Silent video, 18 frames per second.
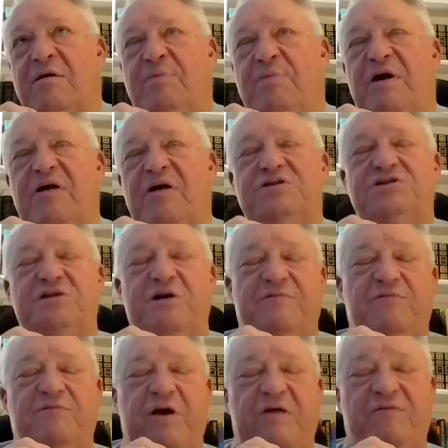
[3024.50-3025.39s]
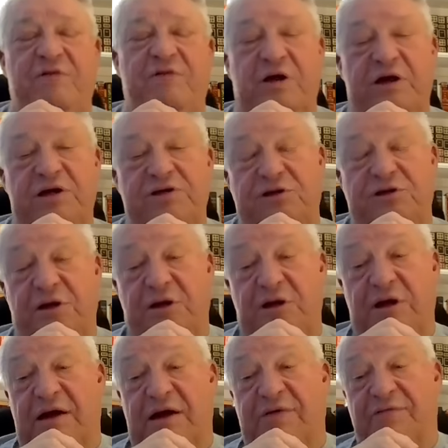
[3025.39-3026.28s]
comparison of Revelation
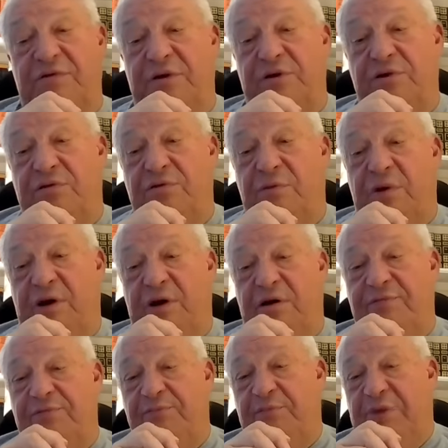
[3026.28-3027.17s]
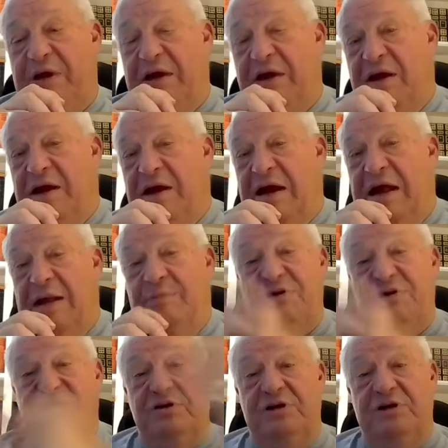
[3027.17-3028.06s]
11 and 12.
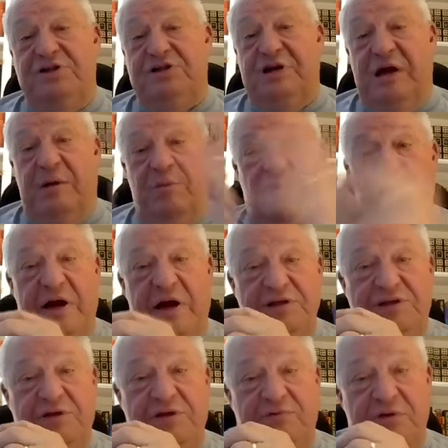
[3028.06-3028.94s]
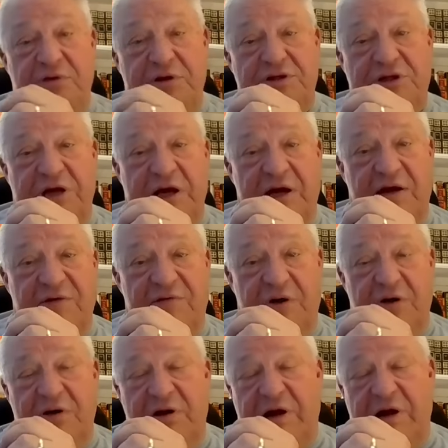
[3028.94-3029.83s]
I'm just going to summarize it for the sake
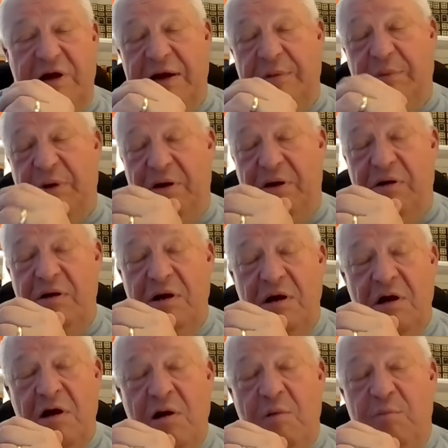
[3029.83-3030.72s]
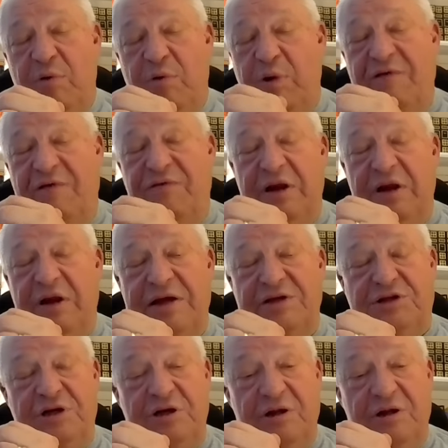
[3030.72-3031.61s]
of our time here. But
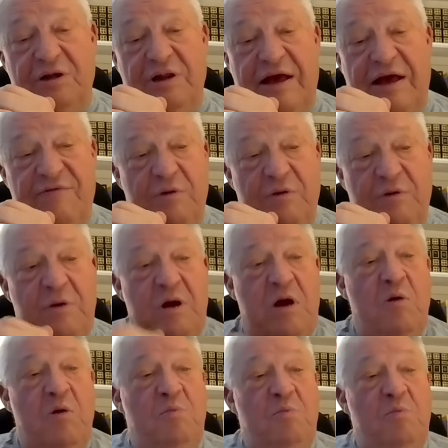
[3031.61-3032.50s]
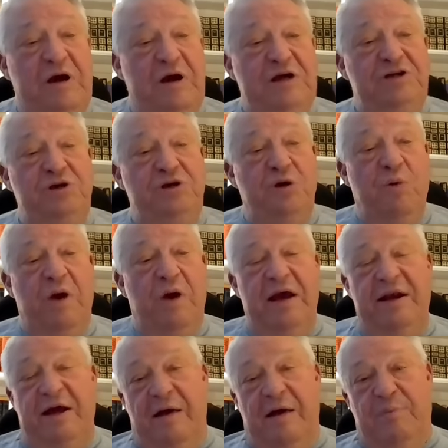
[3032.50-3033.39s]
Revelation 11 brings you
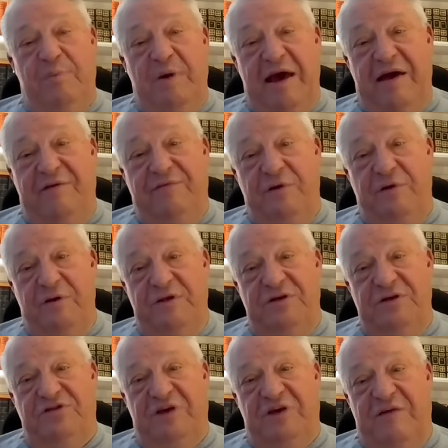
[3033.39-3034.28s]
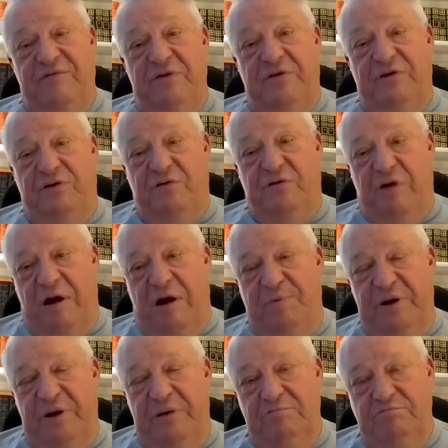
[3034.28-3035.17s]
right up after the seventh
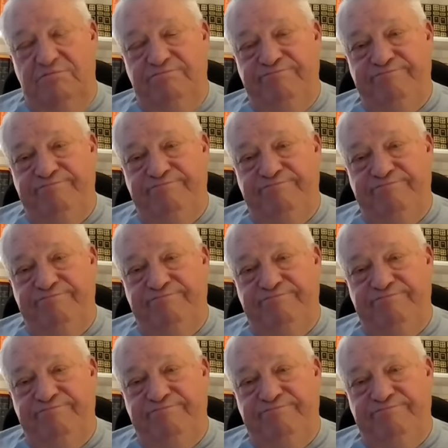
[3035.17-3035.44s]
trumpet